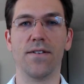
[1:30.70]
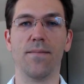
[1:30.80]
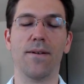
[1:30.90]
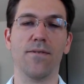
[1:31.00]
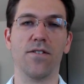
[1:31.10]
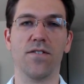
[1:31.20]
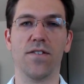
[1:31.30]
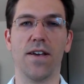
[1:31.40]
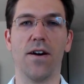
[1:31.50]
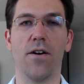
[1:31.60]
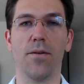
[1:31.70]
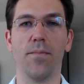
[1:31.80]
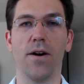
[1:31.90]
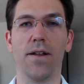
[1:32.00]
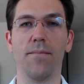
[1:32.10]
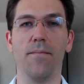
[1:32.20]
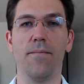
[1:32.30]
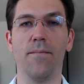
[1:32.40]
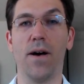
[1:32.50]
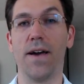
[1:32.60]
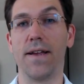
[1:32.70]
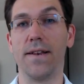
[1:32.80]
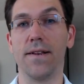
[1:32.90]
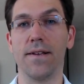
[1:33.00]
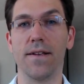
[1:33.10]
Sometimes I just say heart, body, mind,